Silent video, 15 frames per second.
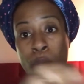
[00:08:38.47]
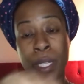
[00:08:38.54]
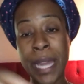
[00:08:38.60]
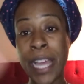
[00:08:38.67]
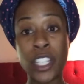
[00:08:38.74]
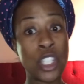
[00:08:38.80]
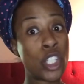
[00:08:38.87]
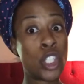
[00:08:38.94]

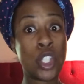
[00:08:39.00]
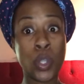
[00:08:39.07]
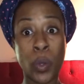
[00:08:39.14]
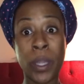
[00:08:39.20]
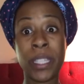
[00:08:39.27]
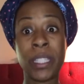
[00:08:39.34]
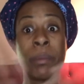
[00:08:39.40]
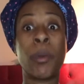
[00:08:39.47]
not just
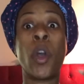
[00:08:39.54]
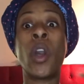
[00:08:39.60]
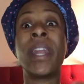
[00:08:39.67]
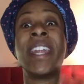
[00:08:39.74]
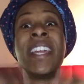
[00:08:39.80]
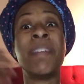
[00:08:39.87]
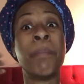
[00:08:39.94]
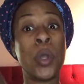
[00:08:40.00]
joints, but on
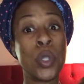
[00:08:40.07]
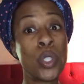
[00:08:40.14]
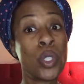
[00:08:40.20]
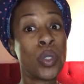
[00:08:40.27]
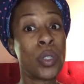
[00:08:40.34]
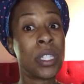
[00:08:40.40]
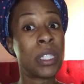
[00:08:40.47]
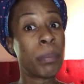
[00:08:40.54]
an
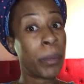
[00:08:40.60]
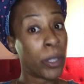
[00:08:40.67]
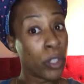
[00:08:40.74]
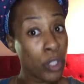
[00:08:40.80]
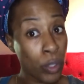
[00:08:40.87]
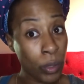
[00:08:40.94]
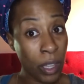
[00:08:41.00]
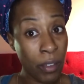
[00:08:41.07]
emotional and
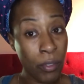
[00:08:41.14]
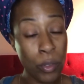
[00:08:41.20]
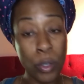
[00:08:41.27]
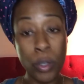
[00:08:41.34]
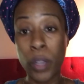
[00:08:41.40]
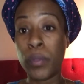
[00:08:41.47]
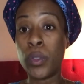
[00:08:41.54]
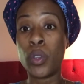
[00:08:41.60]
spiritual
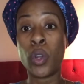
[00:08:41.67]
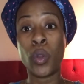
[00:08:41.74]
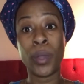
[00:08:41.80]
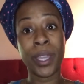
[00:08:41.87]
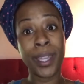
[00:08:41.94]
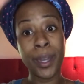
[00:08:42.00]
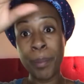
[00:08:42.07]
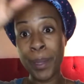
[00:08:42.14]
level, if you don't
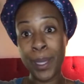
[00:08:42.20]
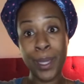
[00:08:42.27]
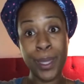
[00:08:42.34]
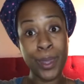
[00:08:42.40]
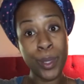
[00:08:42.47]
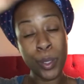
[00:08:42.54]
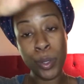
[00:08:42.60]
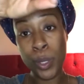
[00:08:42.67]
get up
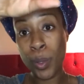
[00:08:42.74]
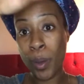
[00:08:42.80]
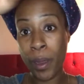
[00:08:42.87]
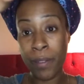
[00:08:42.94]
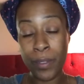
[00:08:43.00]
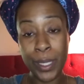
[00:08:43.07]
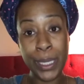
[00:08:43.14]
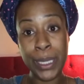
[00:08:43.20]
in those
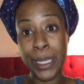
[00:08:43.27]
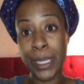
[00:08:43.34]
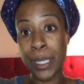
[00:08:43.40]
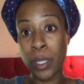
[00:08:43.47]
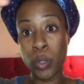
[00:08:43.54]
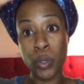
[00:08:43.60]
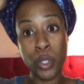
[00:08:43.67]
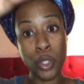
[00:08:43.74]
crevices
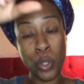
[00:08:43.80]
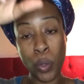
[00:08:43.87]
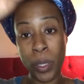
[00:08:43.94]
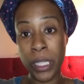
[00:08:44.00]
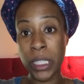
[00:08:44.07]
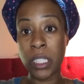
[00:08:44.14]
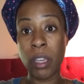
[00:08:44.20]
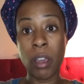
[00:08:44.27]
and those
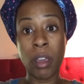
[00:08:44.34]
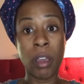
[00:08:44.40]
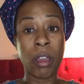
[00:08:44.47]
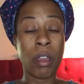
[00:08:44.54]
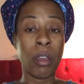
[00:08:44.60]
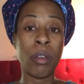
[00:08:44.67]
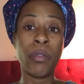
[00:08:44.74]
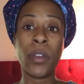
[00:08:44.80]
joints
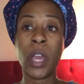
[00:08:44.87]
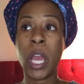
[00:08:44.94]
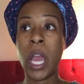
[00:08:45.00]
of